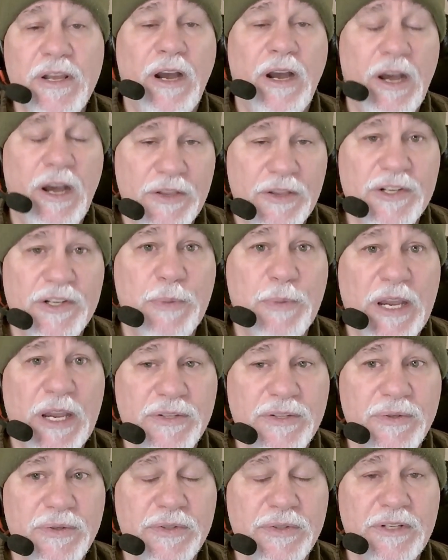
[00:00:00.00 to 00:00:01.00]
on their
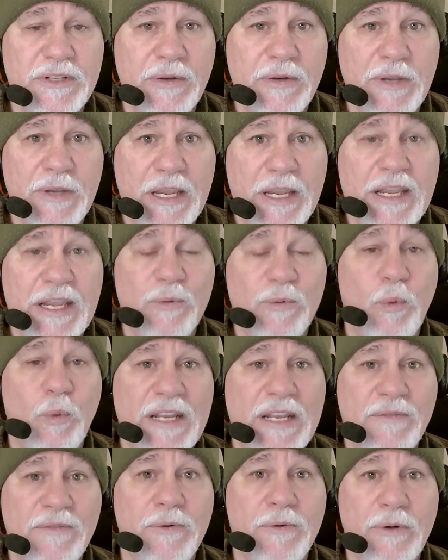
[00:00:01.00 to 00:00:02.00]
specials, okay, and
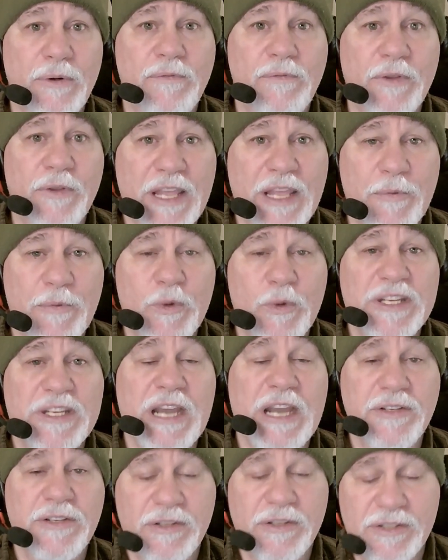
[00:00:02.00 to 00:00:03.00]
wait for them to reach
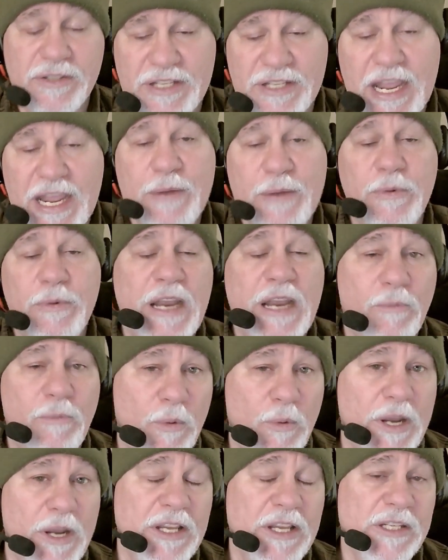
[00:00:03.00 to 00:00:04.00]
out to you and say, hey, we're
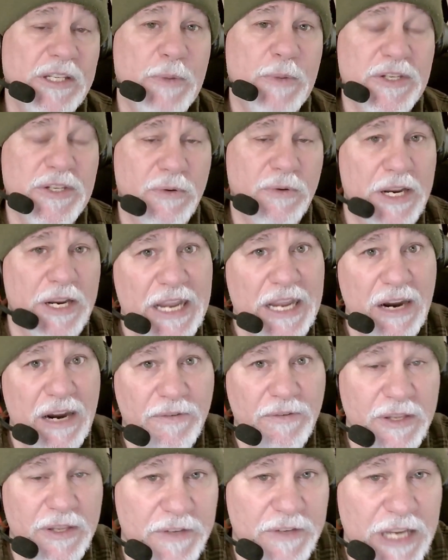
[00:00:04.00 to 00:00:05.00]
running a special right now
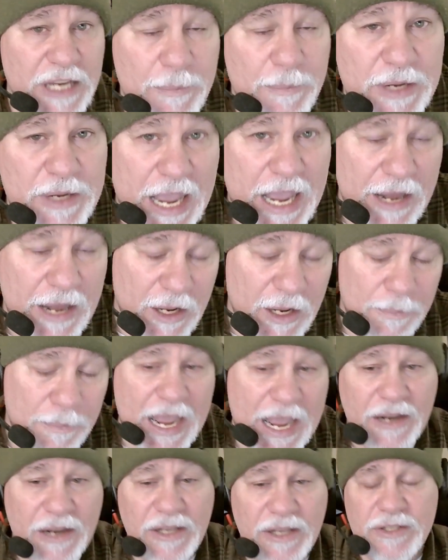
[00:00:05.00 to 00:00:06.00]
for the VIP add-on
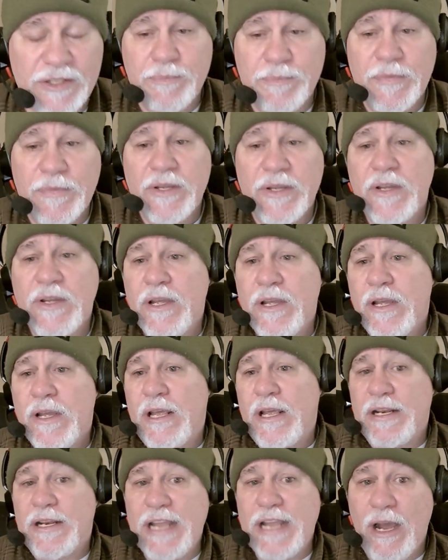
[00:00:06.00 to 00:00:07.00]
package.
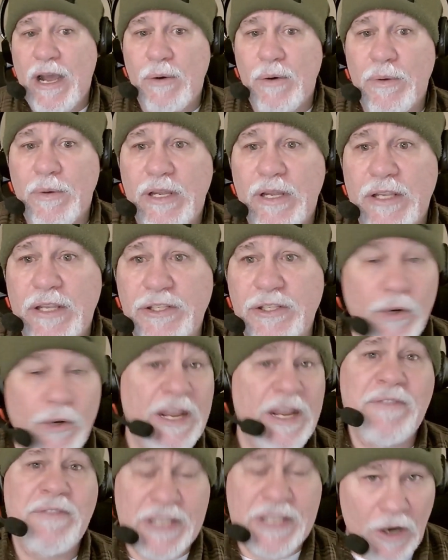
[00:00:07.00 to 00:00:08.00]
Now, you don't
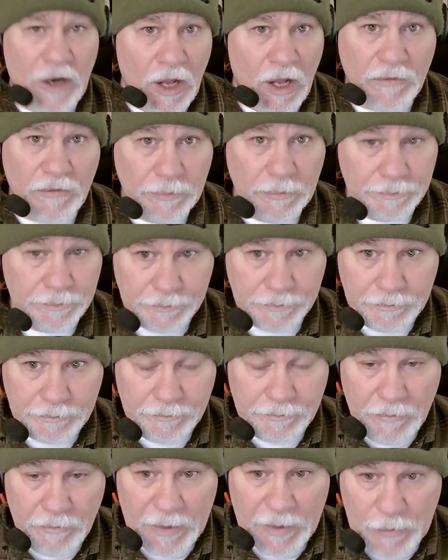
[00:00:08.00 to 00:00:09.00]
have to get all of them,
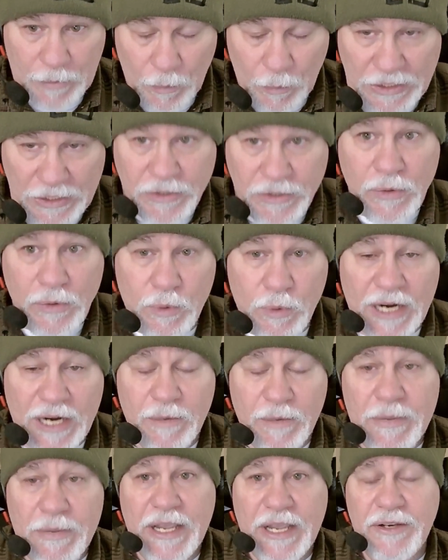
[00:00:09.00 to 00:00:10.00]
but we do
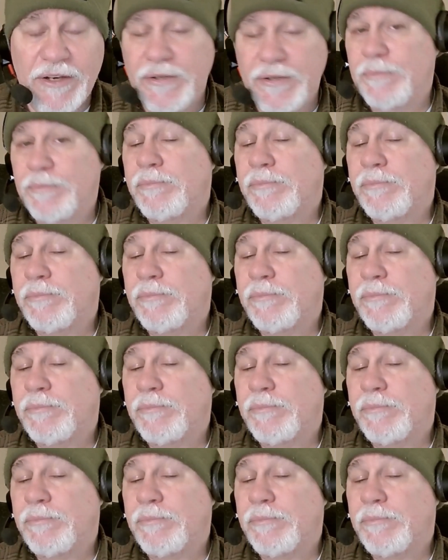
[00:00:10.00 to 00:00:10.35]
recommend,